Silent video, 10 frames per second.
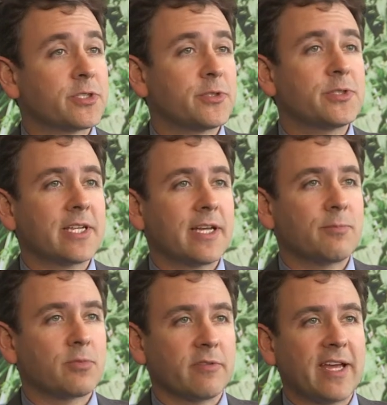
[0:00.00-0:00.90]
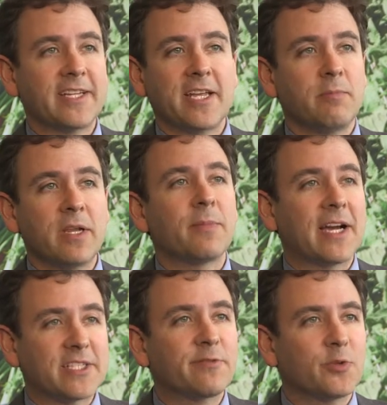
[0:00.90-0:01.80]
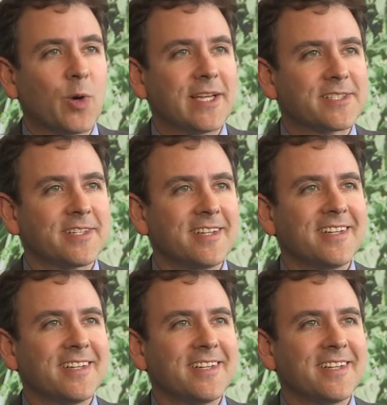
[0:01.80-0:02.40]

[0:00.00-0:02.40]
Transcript: reduce, prevent, and minimize food waste.